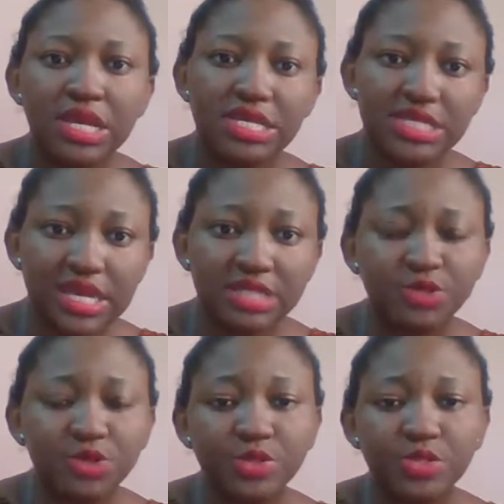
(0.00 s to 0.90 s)
Yes, be
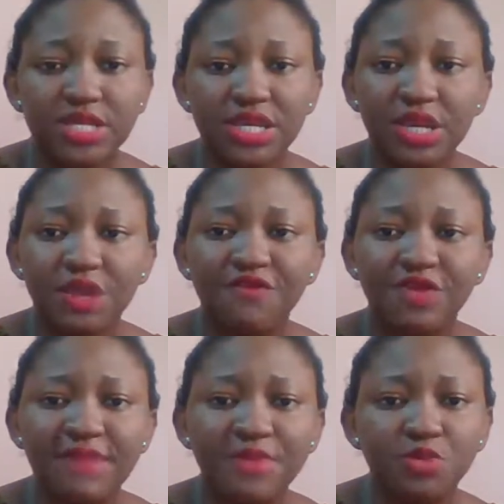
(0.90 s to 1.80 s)
open to taking care of
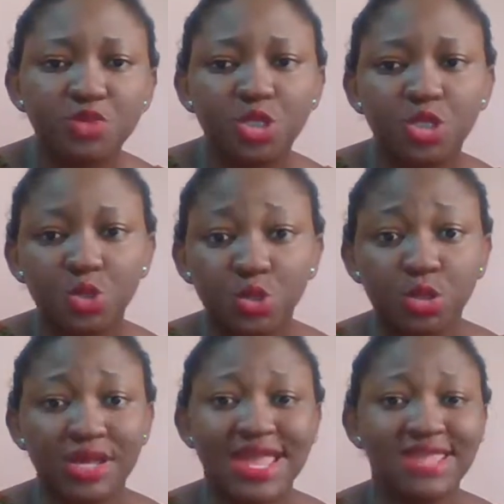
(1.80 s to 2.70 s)
other people's
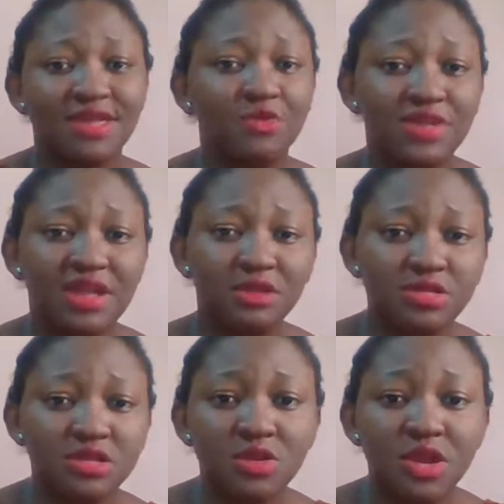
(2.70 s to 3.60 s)
children and helping out
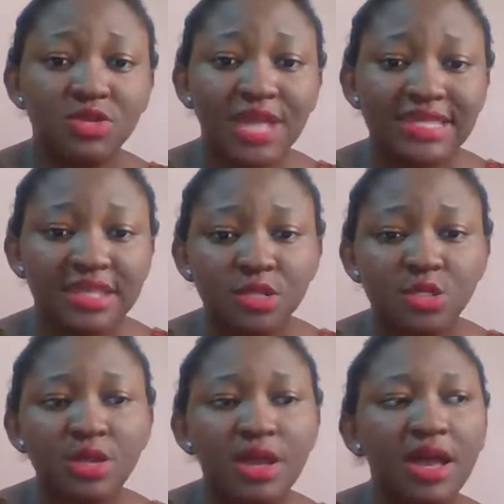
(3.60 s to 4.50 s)
in other things. You
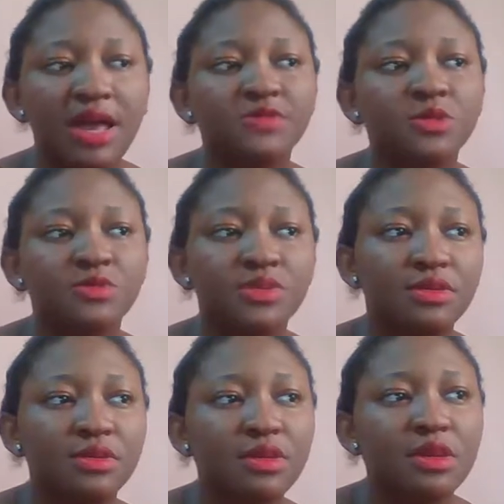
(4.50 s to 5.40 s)
don't have to be
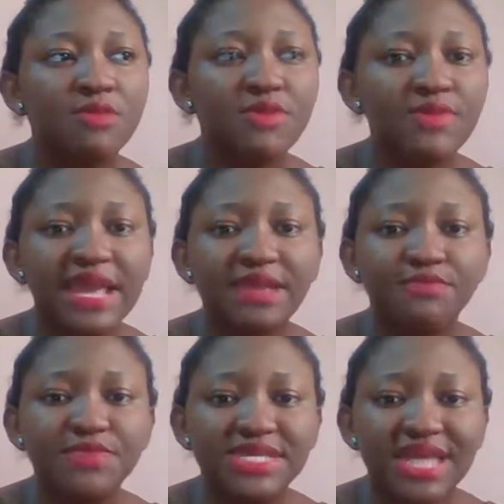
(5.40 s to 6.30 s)
maybe like
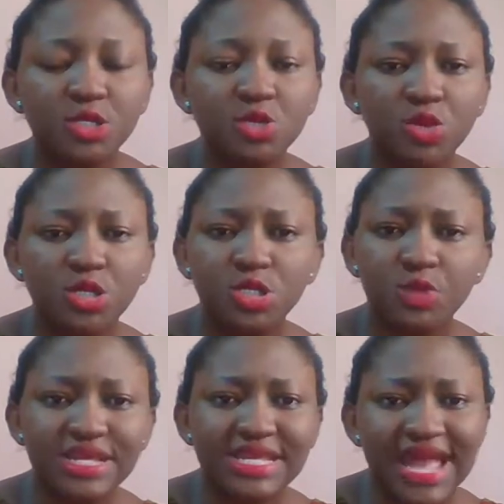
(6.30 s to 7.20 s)
bitter towards
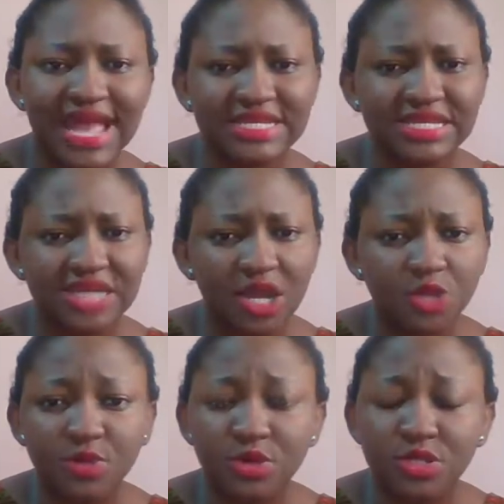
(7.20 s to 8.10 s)
somebody that has a child
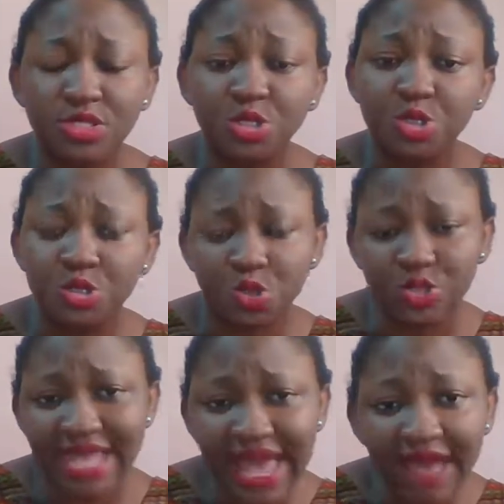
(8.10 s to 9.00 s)
because you don't
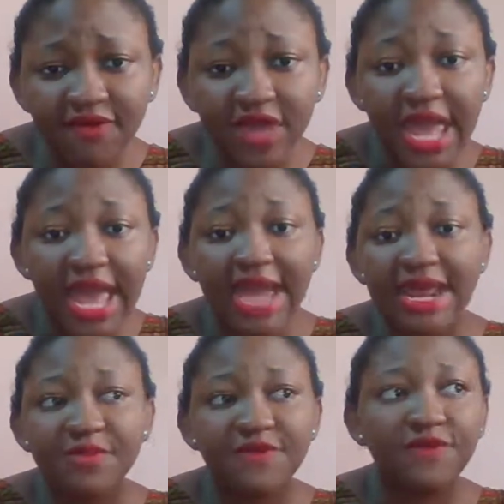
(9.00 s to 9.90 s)
have. And I
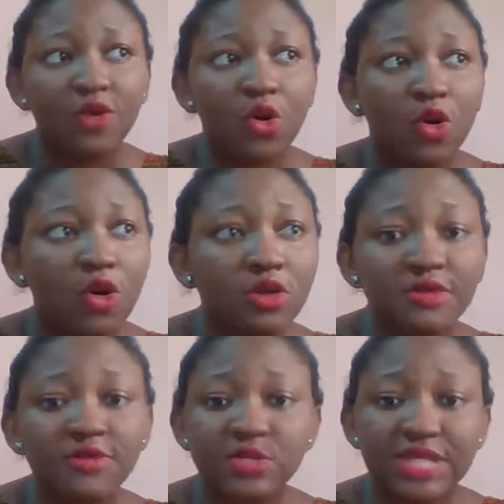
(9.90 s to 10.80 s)
pray for all
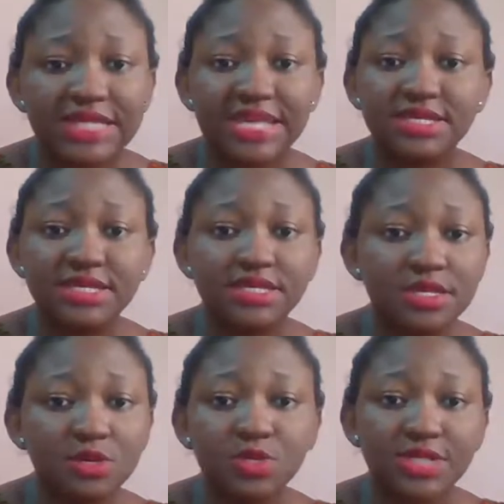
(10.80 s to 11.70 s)
of us that are still
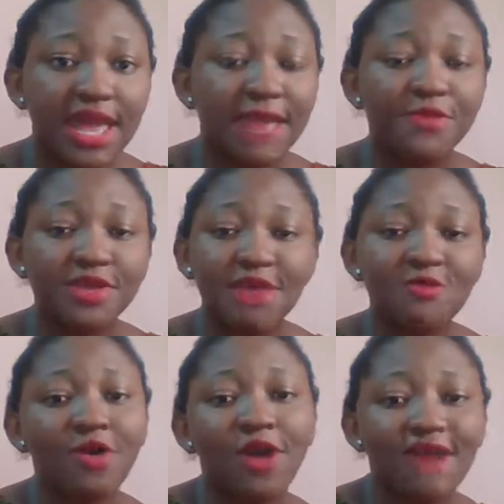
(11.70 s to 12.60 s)
single. I pray that we
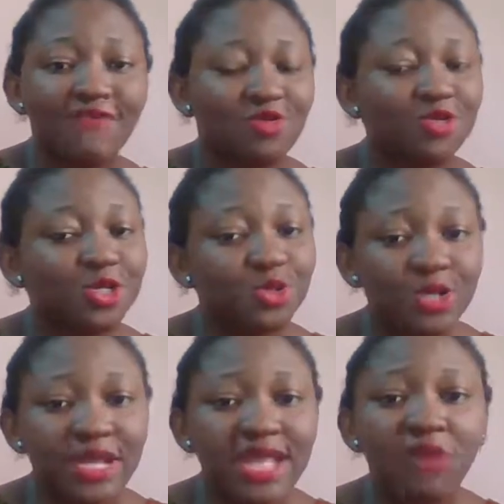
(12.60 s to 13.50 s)
all have our own
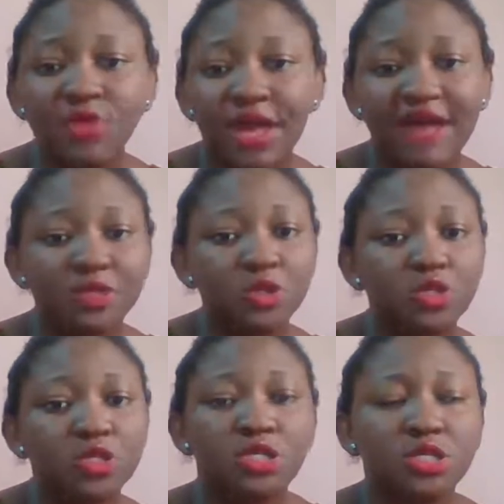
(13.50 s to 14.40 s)
children and we don't have to go
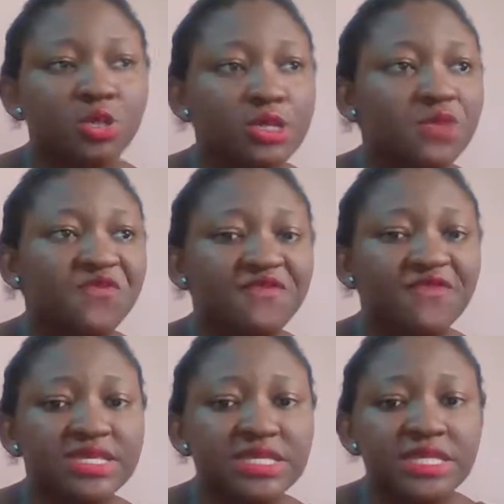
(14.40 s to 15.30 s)
through the stress of
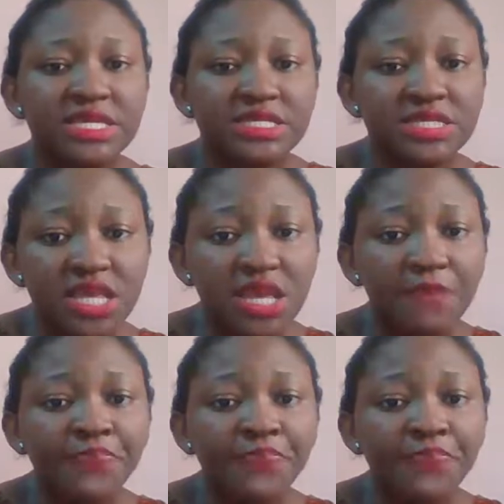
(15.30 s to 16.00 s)
infertility.